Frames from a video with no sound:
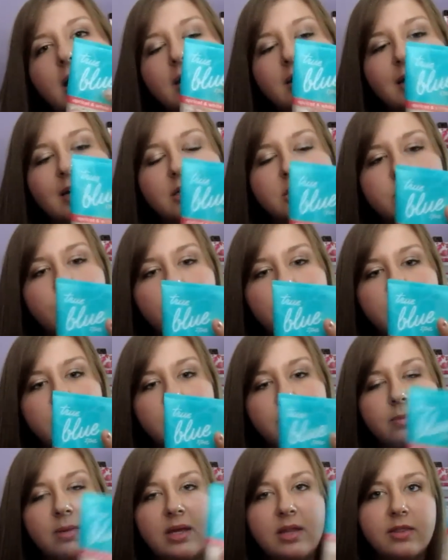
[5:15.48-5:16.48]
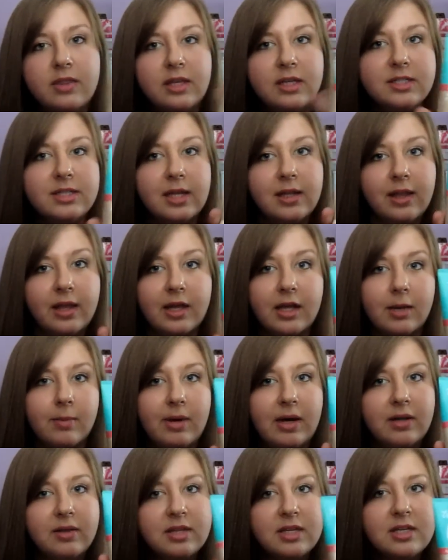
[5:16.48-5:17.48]
That's one of the main things I like
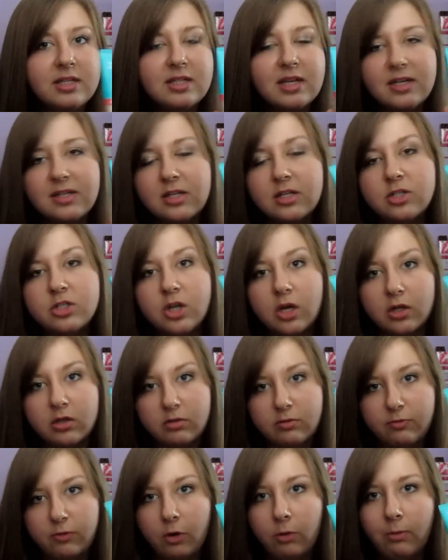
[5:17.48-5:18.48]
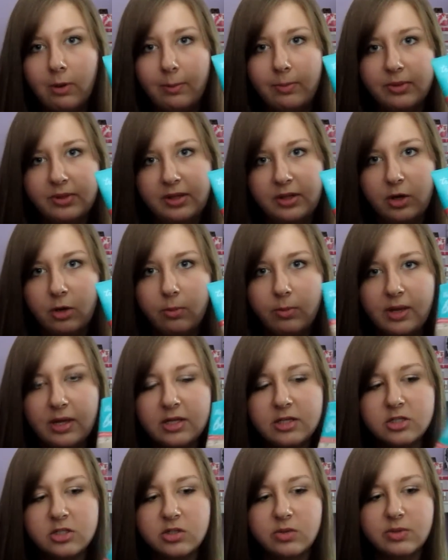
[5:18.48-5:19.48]
about this is it does foam up a little
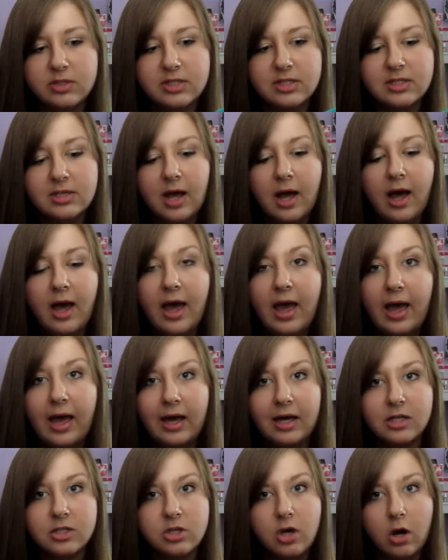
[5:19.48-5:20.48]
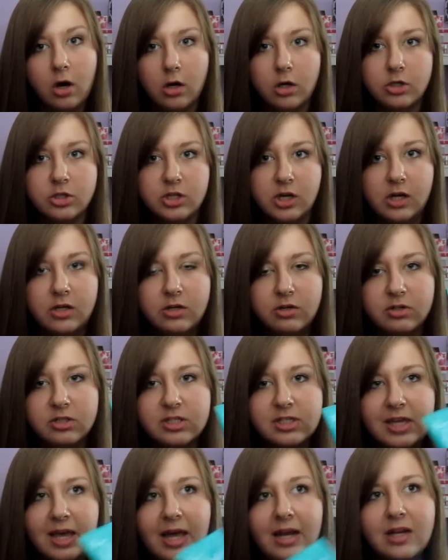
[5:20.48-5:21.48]
bit so it's not as harsh on your
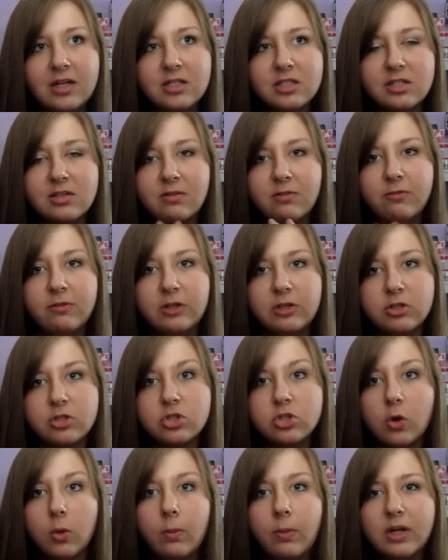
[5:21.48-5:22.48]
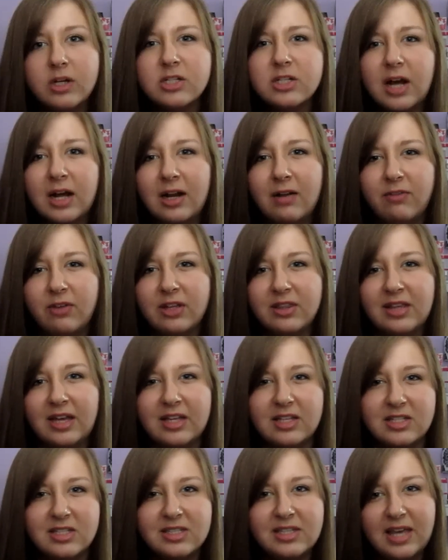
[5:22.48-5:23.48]
skin. It doesn't feel so much kind of like
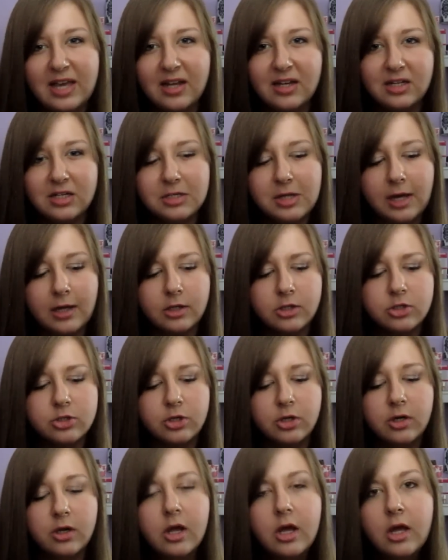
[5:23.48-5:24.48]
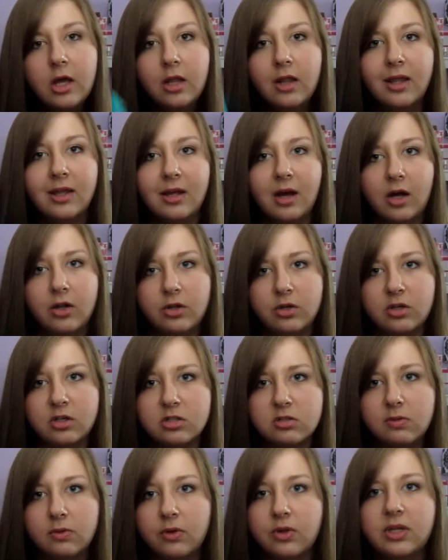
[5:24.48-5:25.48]
that sandy texture like other
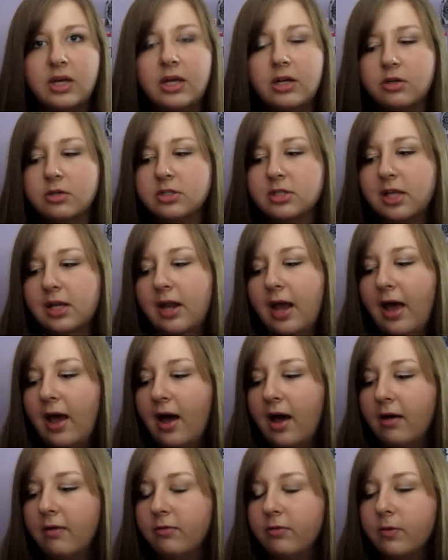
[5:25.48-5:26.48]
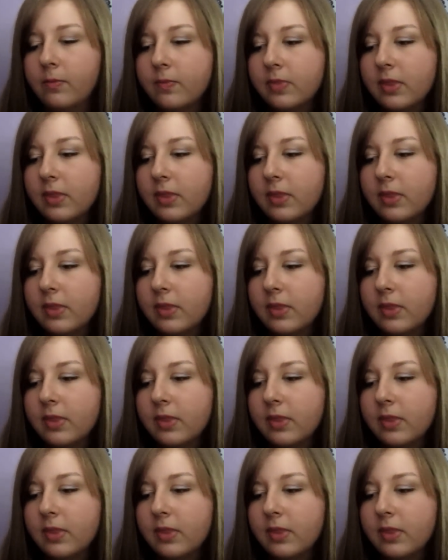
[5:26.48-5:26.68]
exfoliators can have.